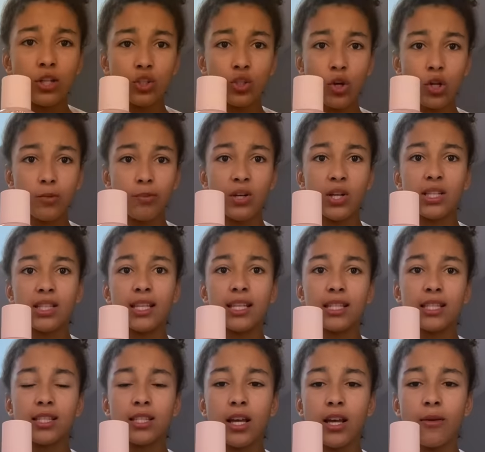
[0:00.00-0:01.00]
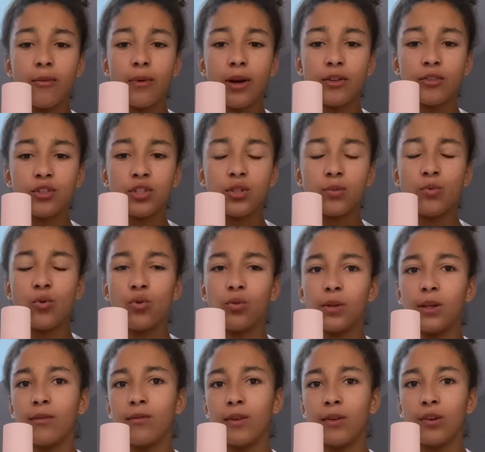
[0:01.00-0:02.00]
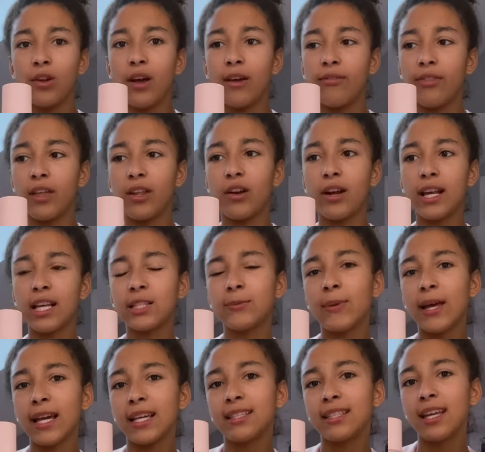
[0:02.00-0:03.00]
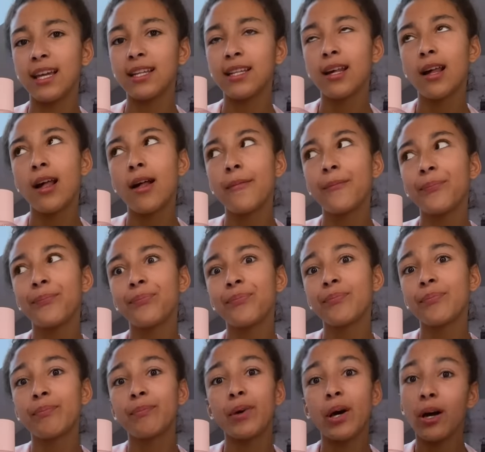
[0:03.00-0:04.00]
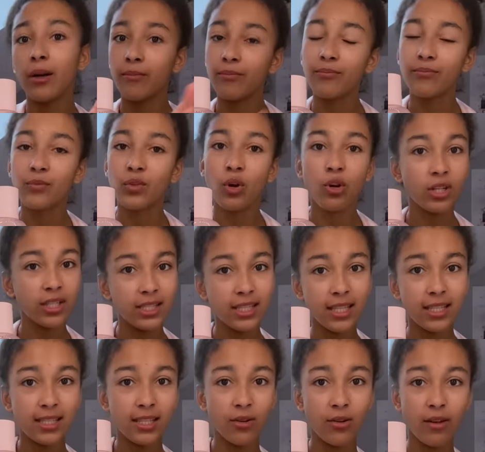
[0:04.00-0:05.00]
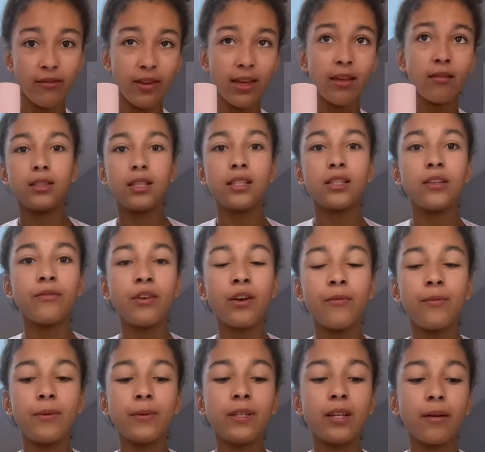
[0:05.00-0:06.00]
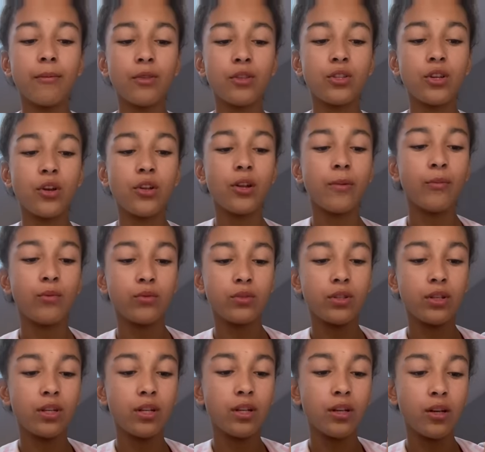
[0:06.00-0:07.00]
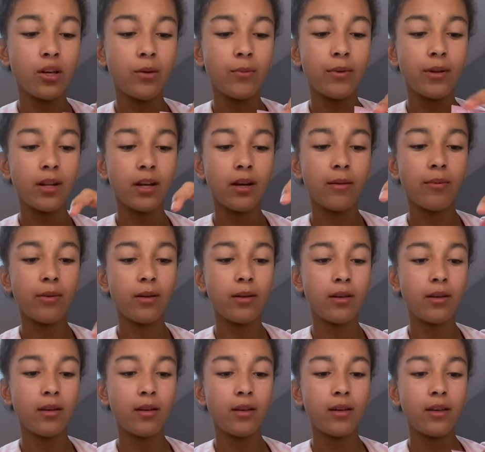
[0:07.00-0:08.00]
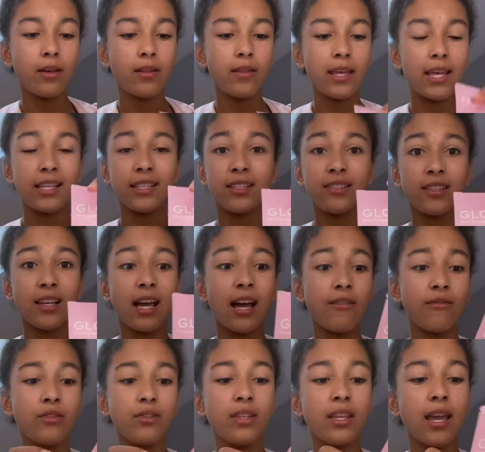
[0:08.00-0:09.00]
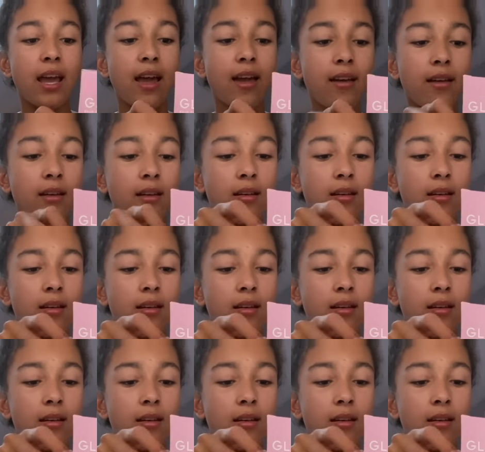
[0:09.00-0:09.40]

shocked because it's so much smaller in real life than I expected, but honestly still love it. Since I've opened up the toner, I'm also gonna open up this because I haven't yet.